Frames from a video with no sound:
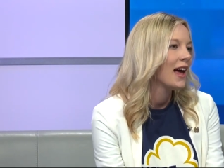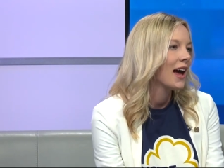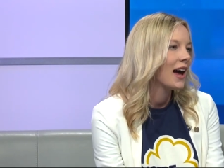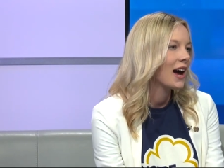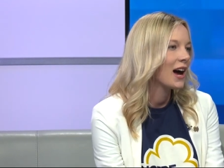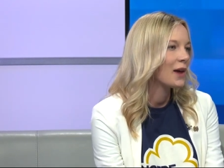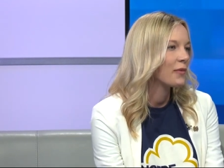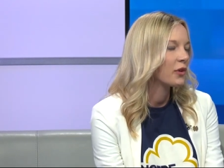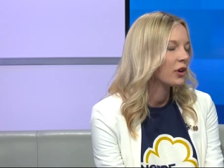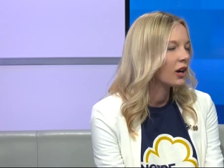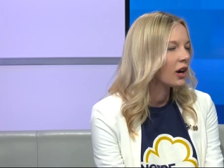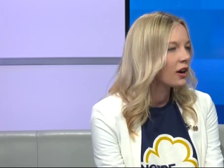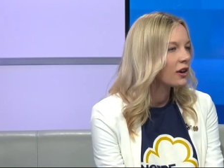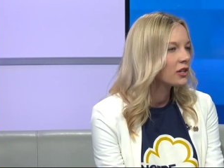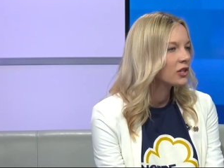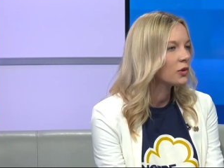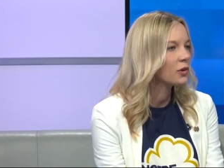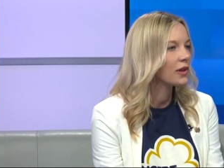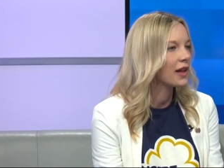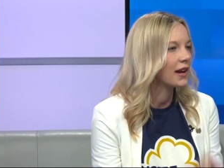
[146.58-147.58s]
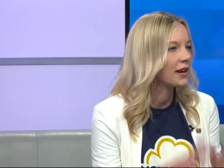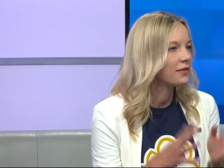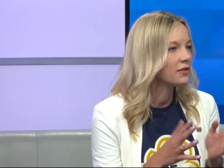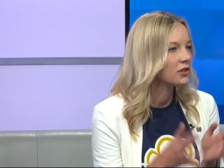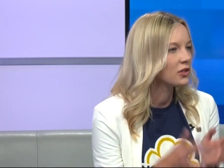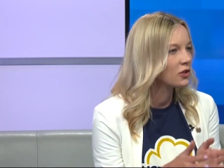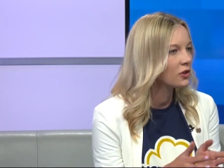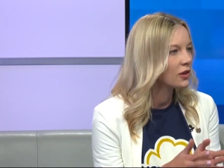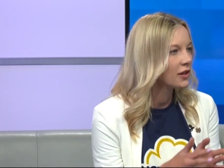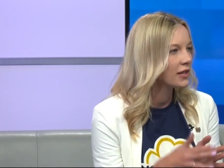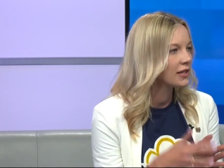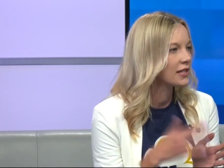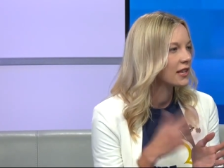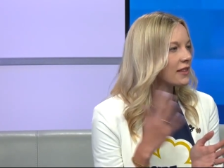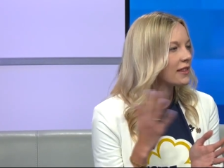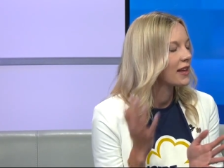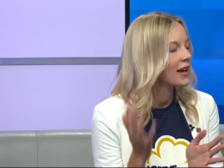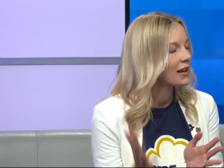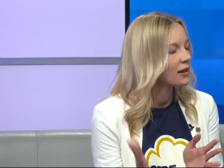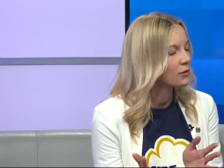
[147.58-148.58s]
Um, there are also a lot of students
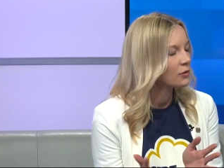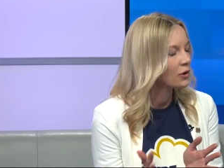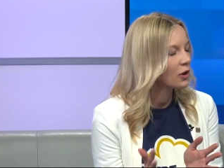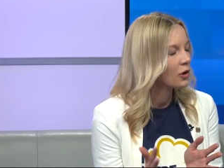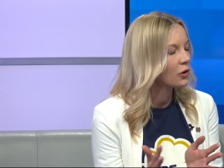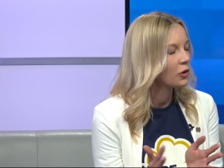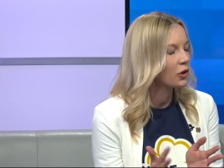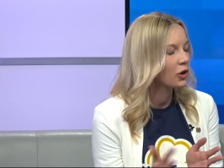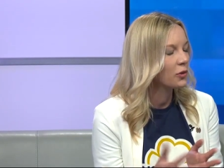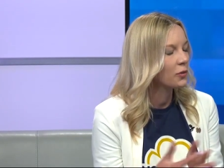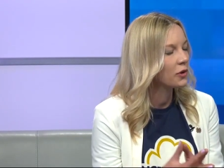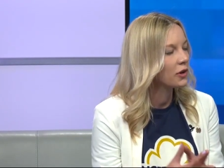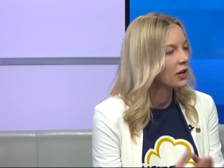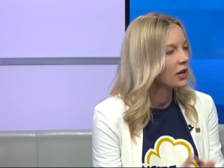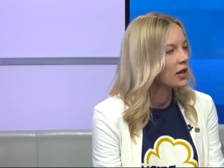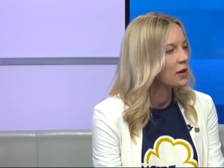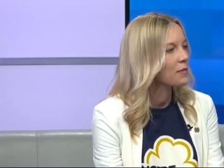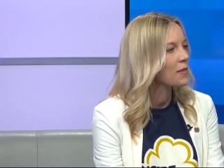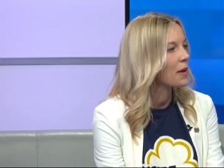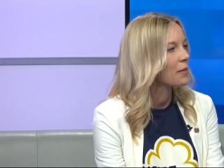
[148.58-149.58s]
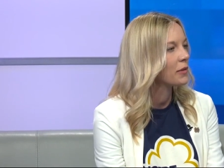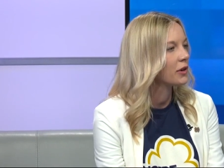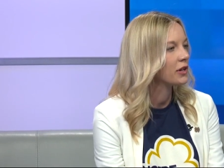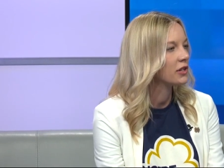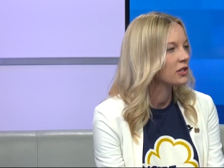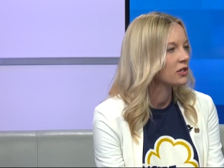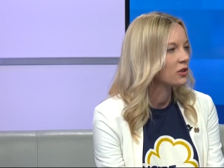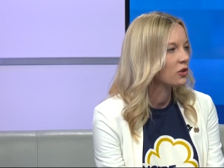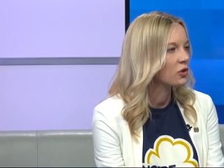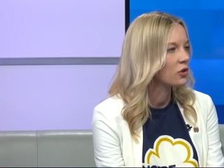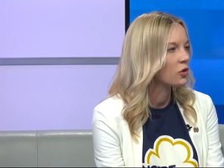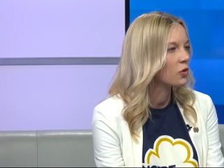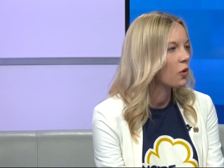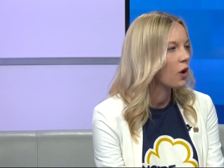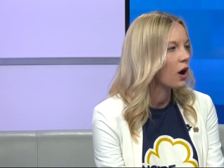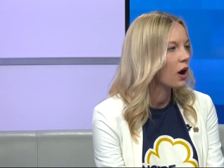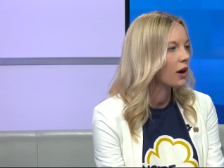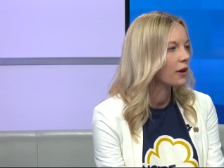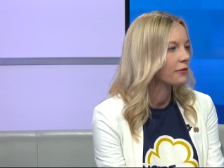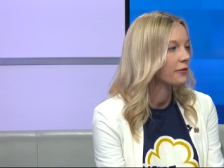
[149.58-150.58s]
and then local community members who
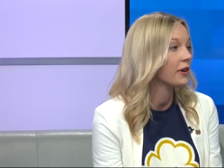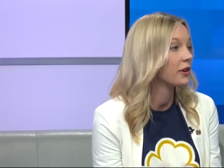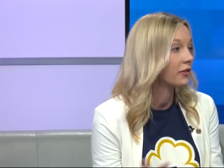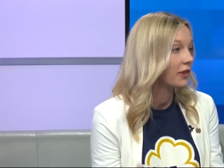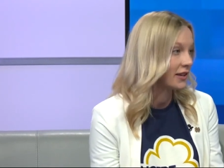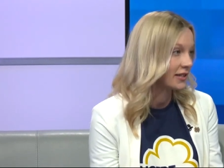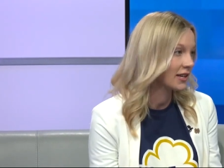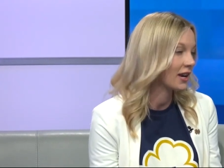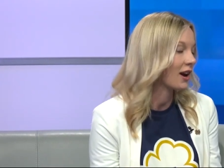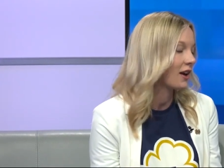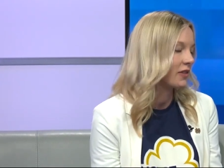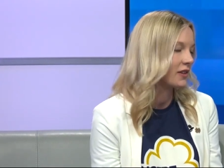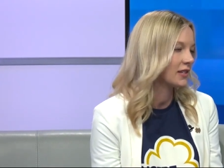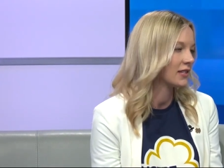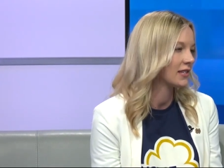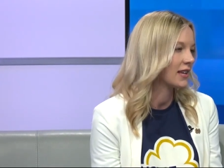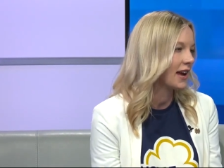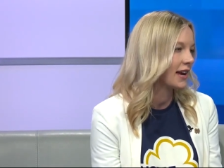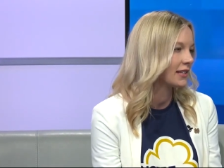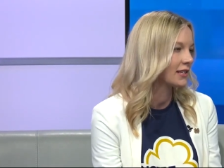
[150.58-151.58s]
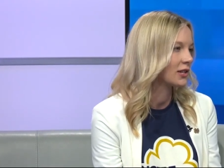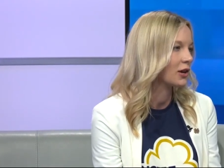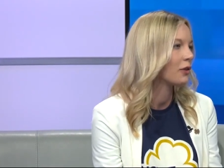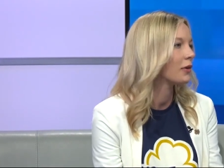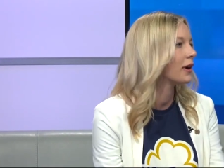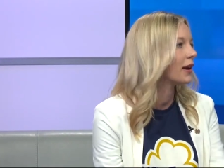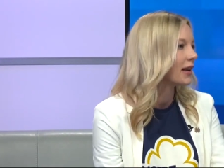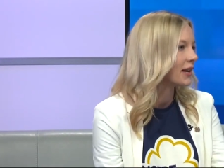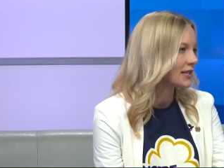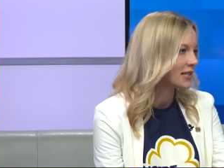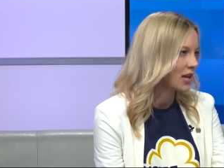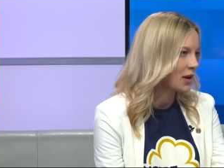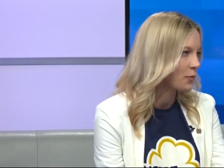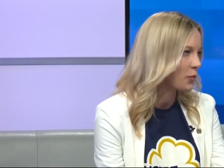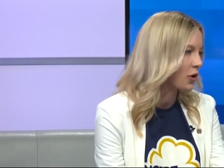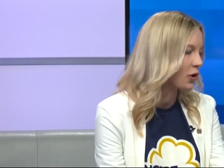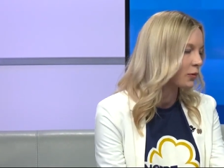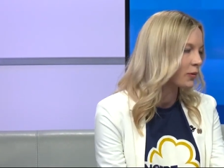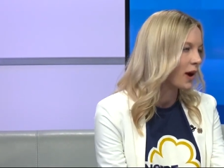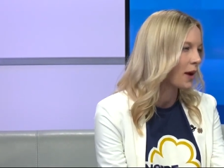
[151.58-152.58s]
are fundraising on this day. So an
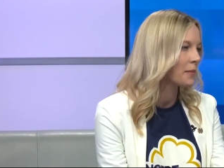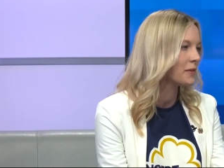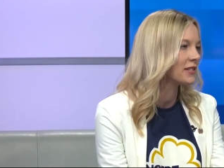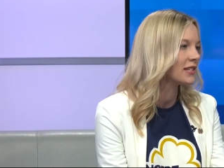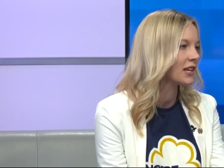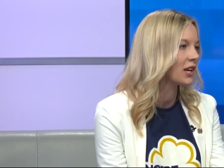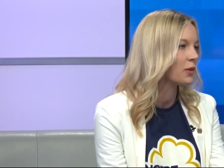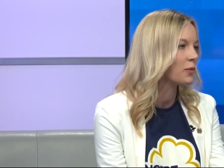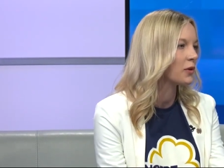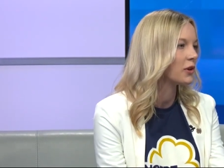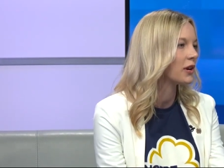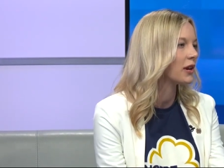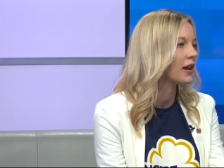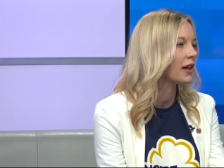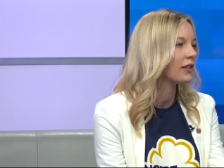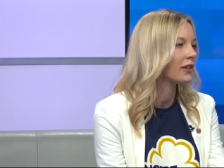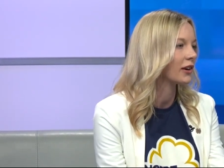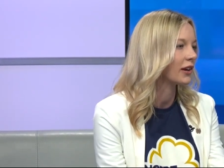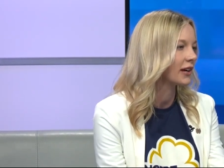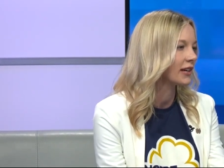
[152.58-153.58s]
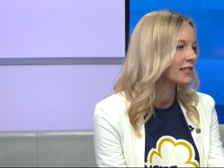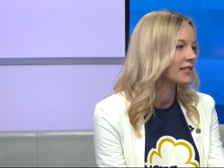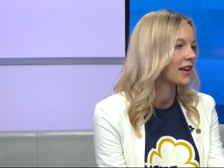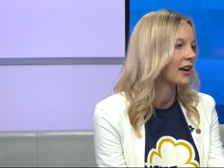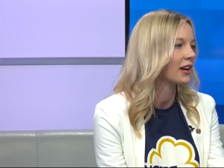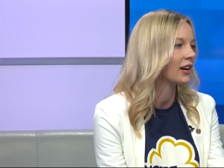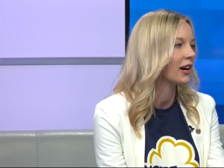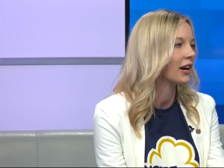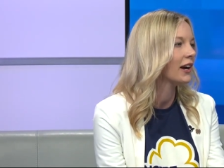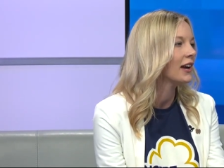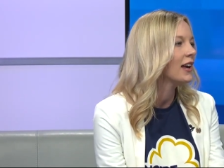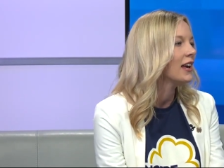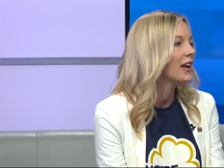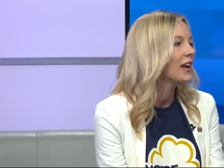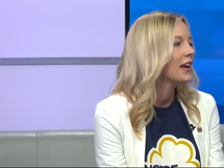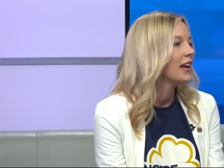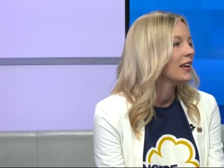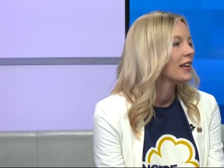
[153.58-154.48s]
example, Robinson Community Learning Center. Yeah.